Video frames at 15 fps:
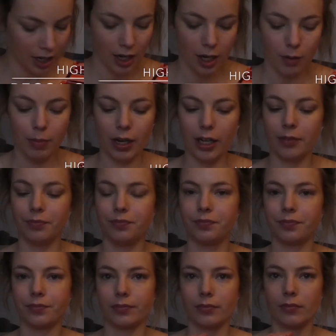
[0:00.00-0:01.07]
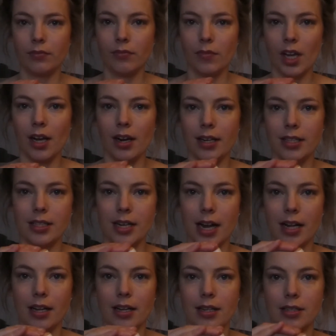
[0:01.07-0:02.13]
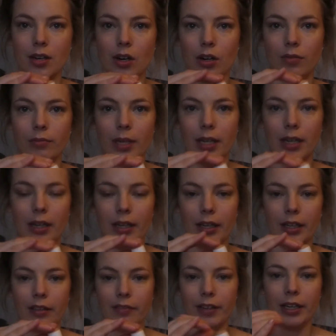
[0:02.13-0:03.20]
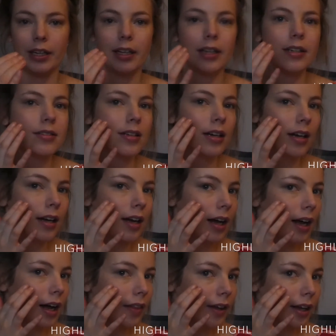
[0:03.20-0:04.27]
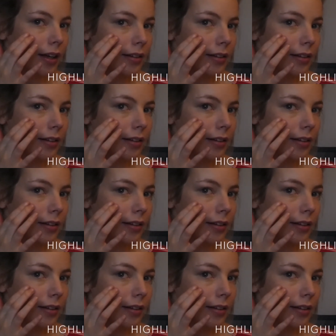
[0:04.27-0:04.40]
but I like to take this on my fingers and then